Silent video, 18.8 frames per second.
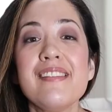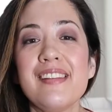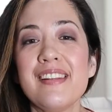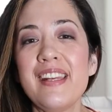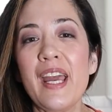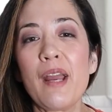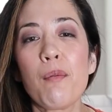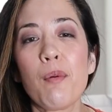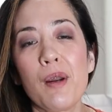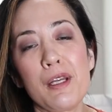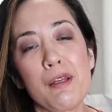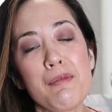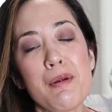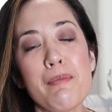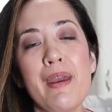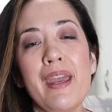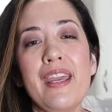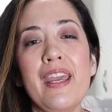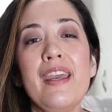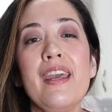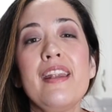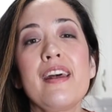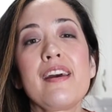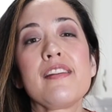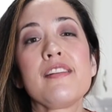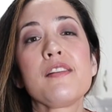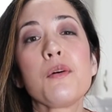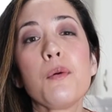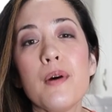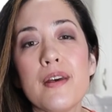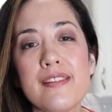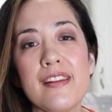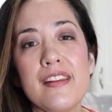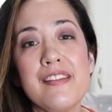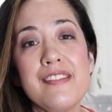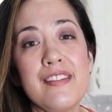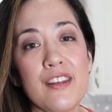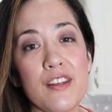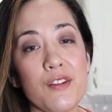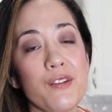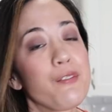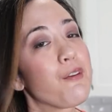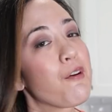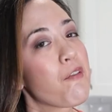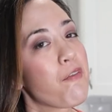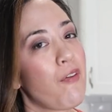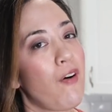Today we're gonna be making an exquisite dish for